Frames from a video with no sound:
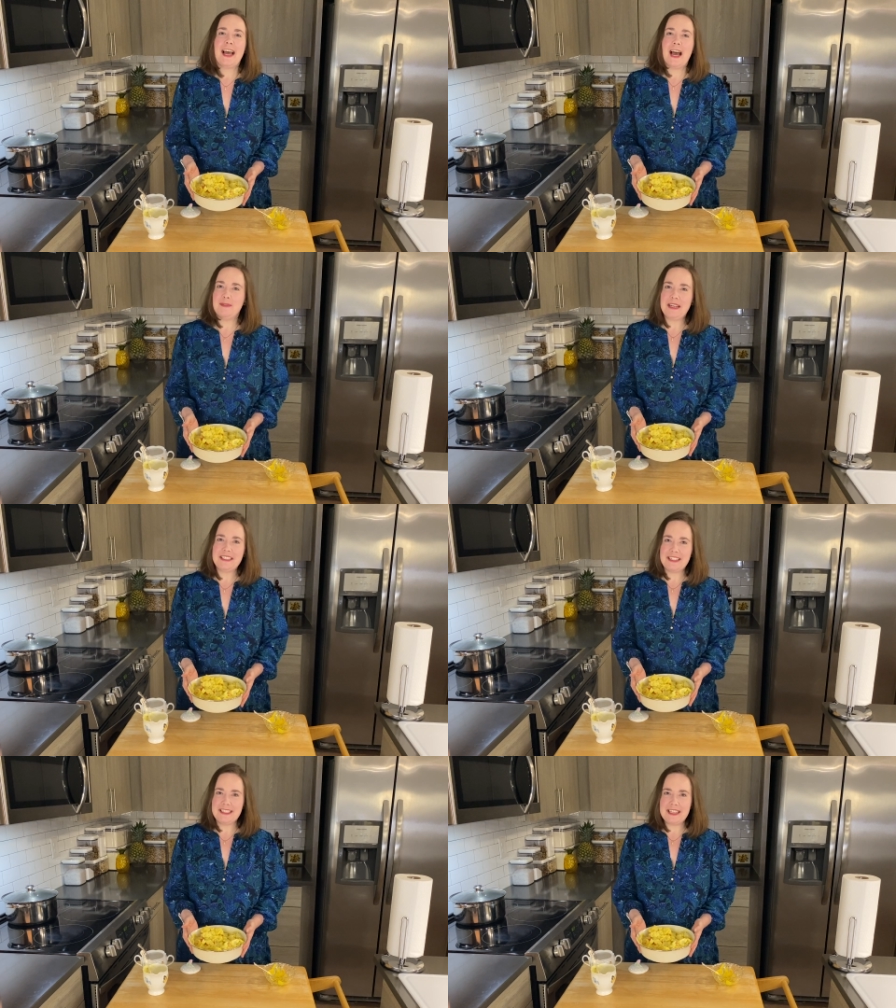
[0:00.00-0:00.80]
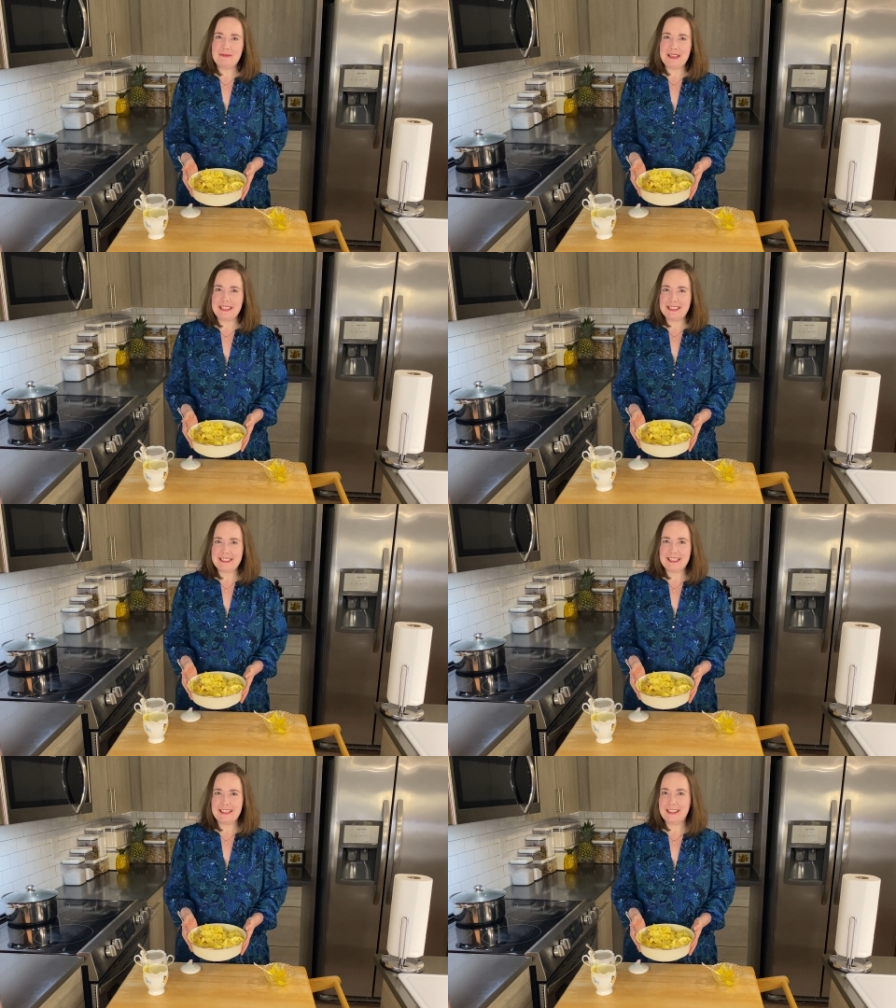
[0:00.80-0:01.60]
I'm Dr. Simmons,
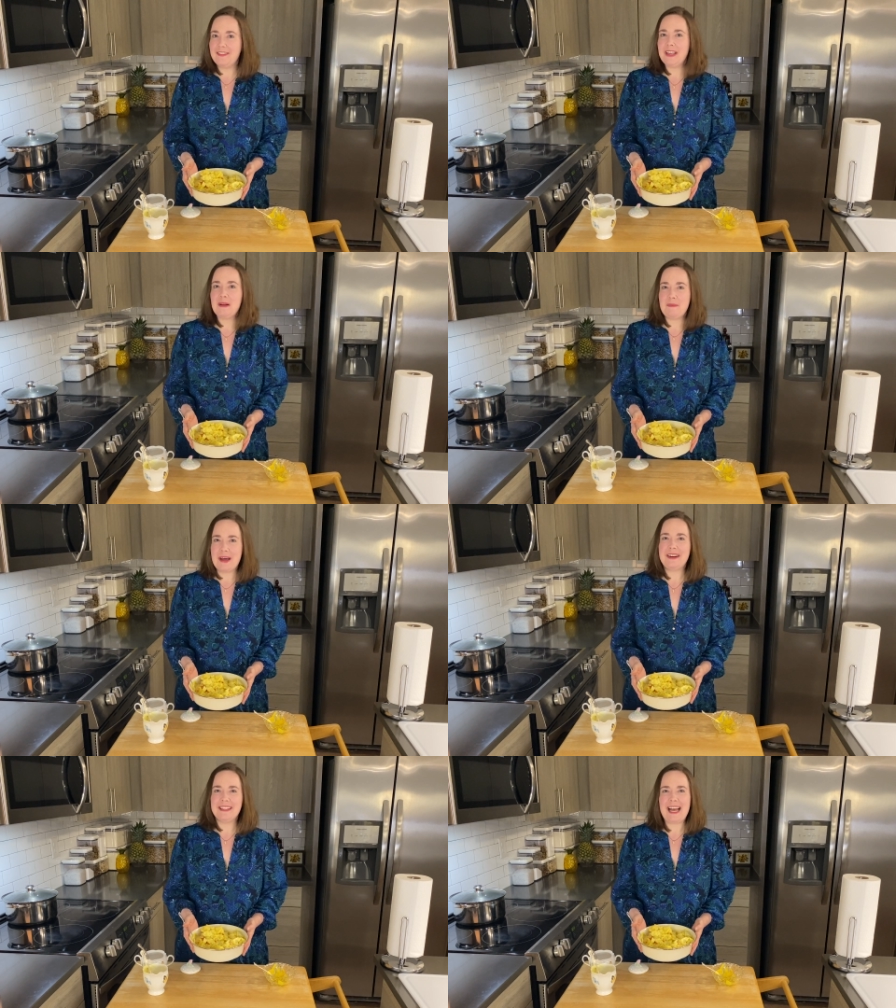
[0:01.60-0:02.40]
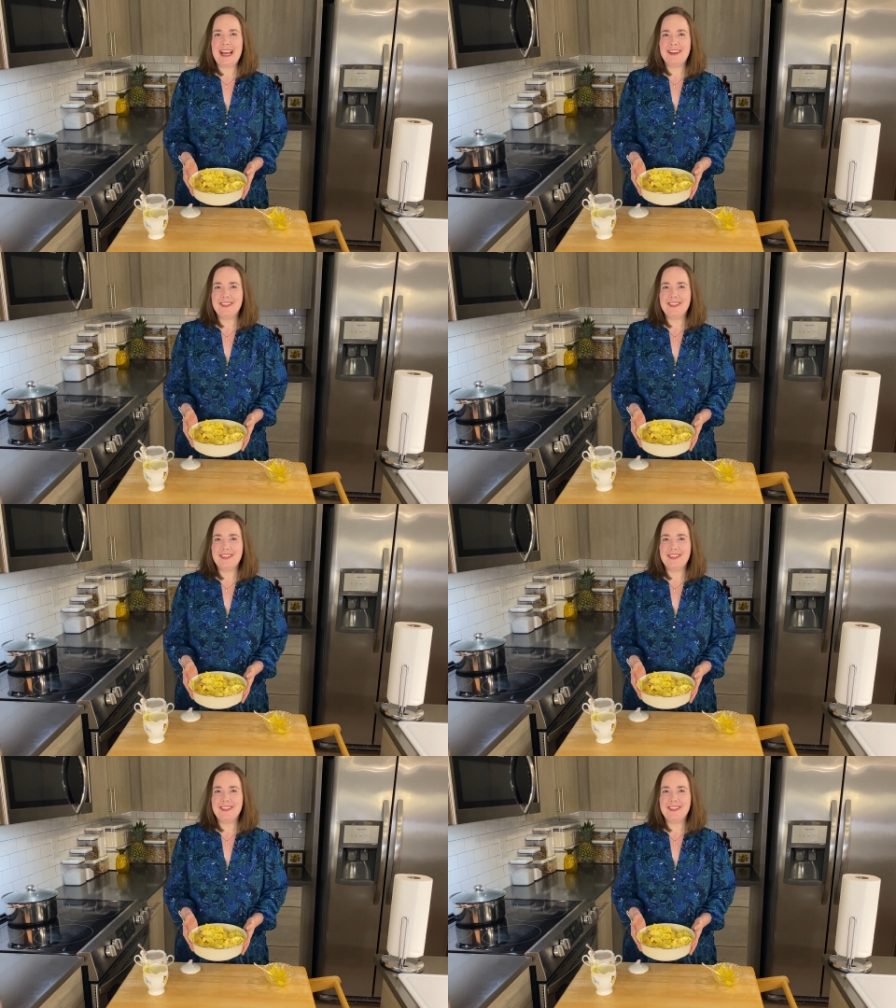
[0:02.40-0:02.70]
living a better life.